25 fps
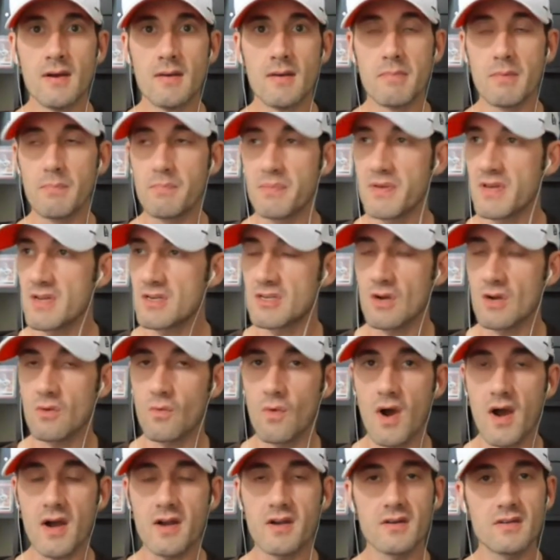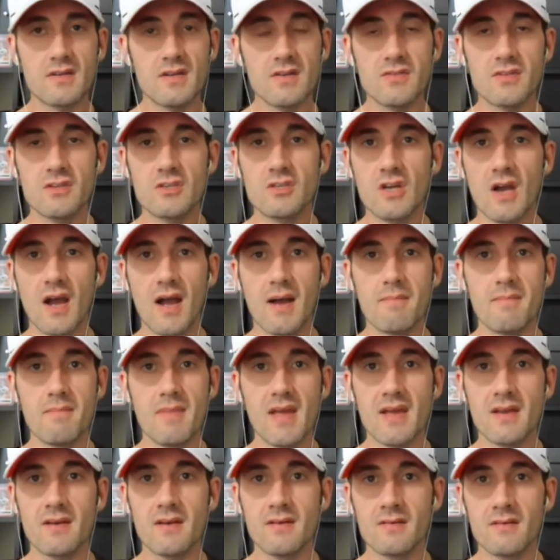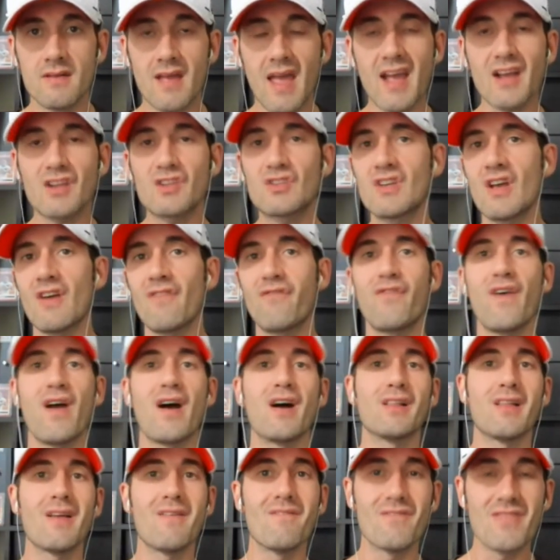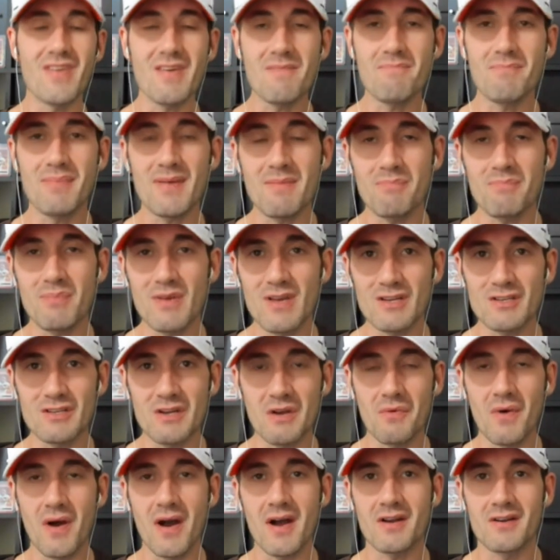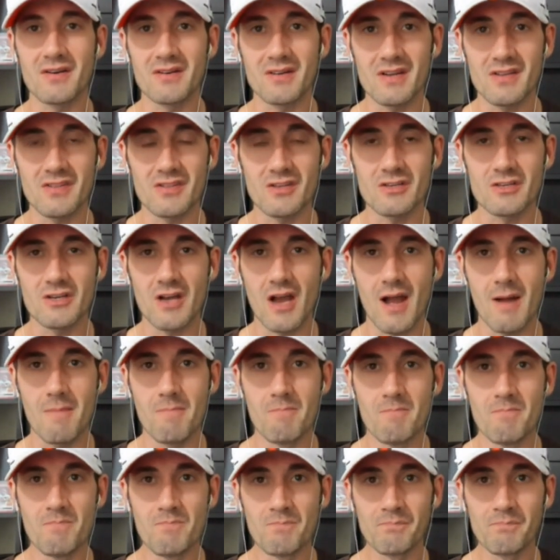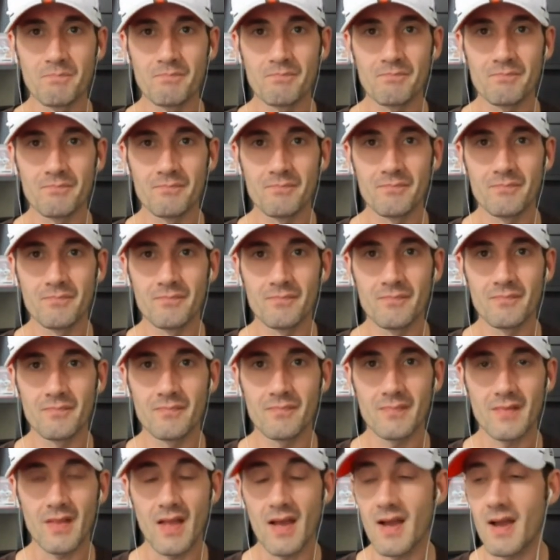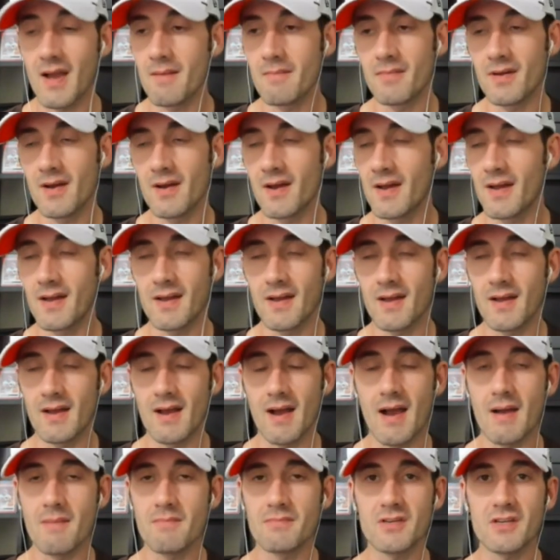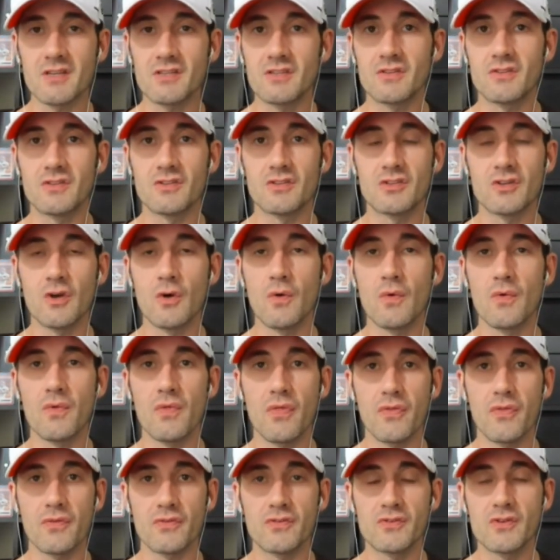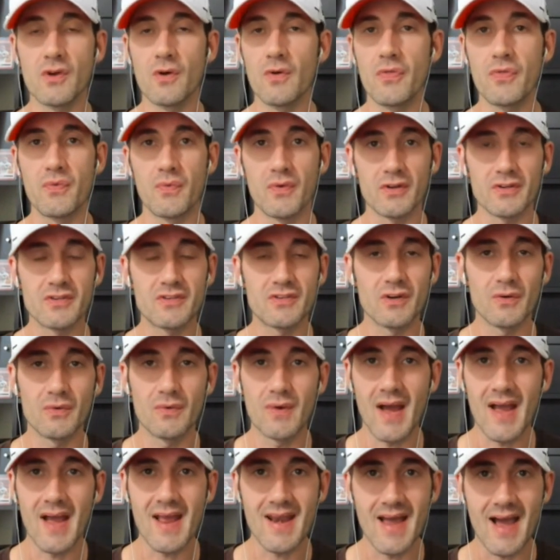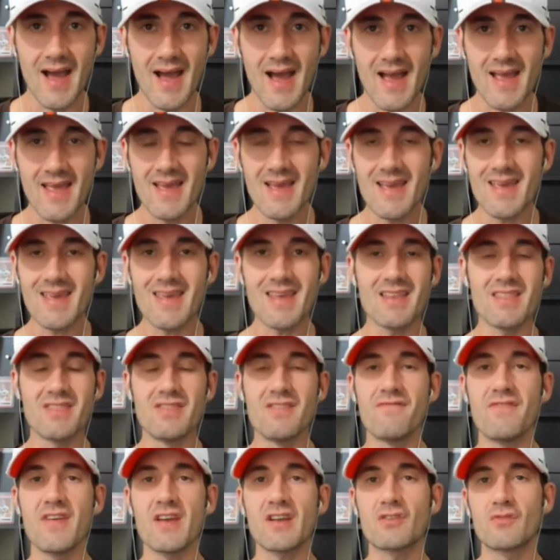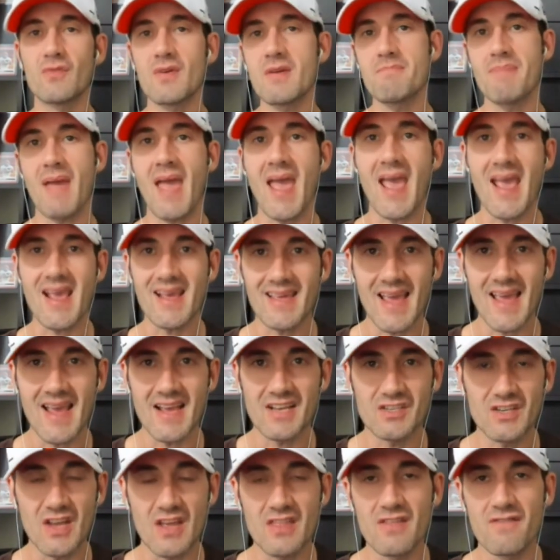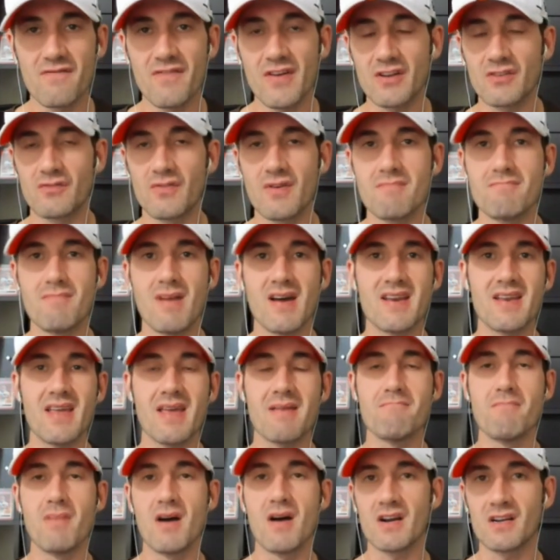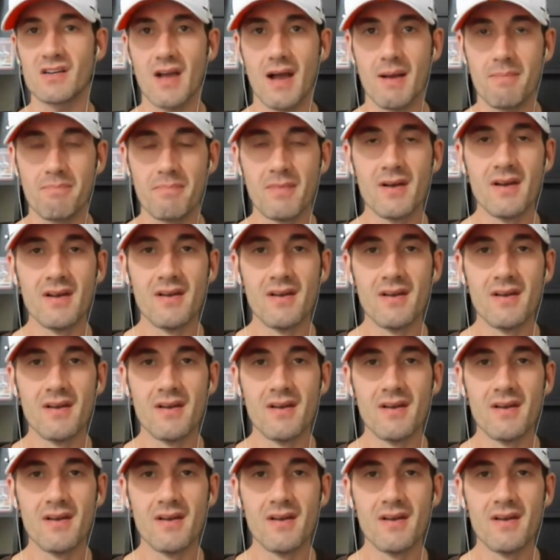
But PJ Walker did the job, man. XFL MVP PJ Walker did the job. I'm just so thrilled, so riding high, eating the victory pancakes, getting the victory Monday mug up.